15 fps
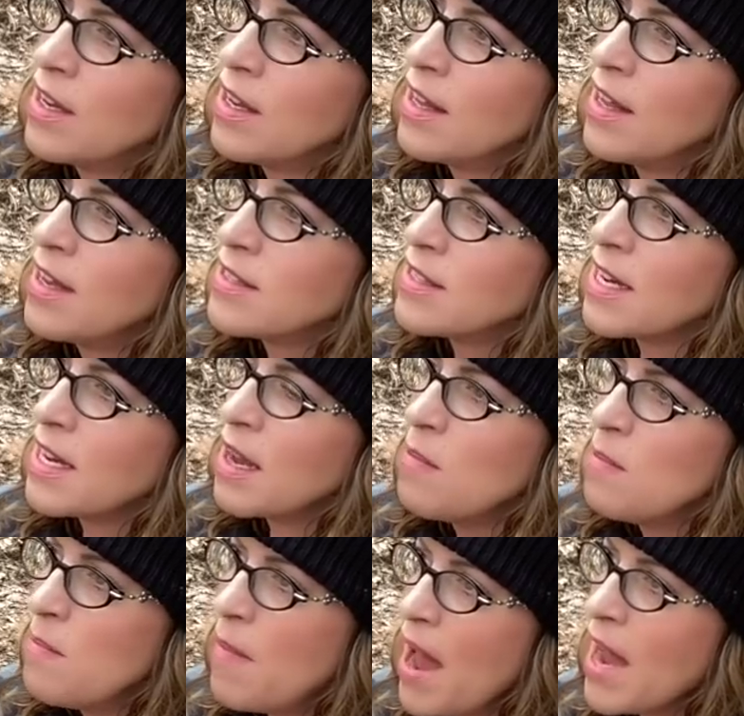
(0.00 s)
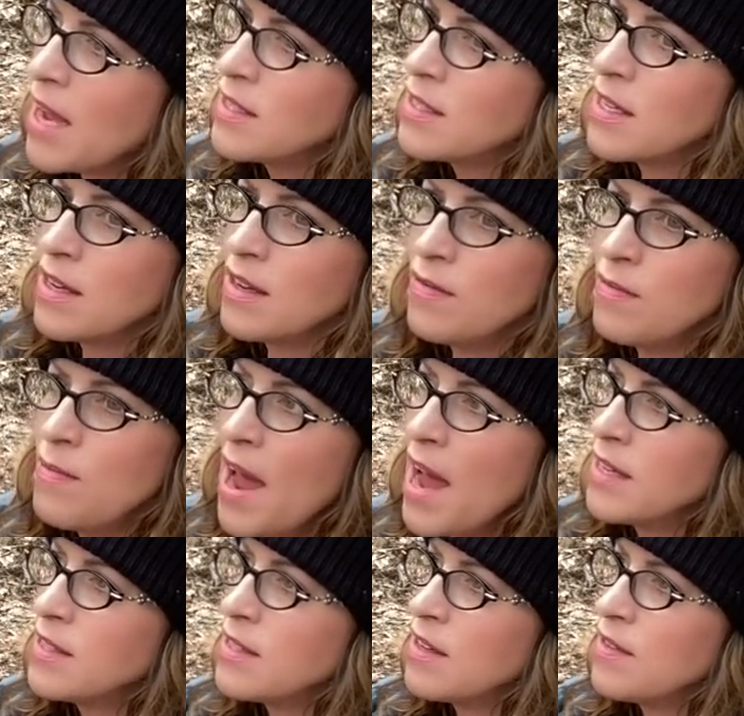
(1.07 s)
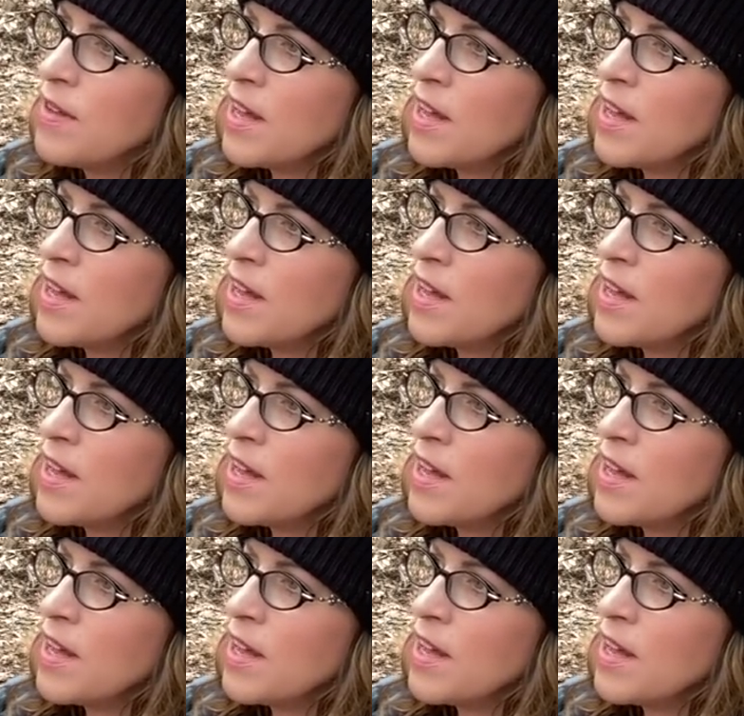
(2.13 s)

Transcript: That is like a massive, massive,